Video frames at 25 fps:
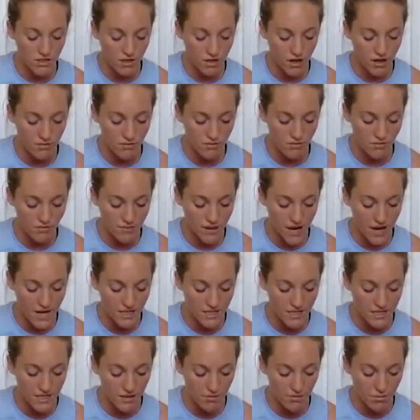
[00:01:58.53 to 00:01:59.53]
So I'm
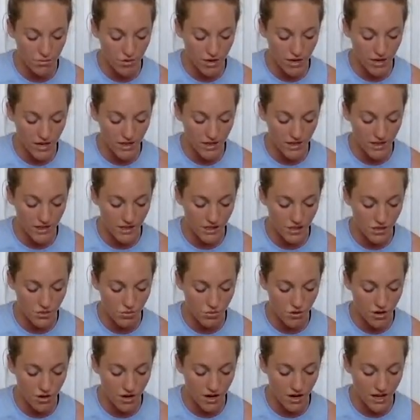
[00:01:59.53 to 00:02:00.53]
better bringing this
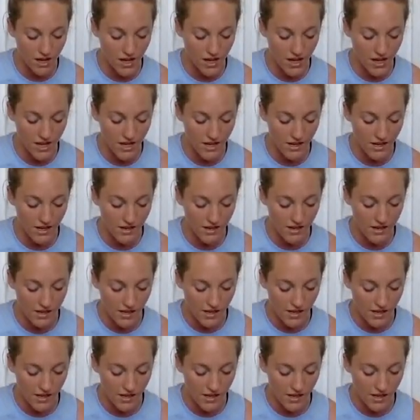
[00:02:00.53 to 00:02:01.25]
one in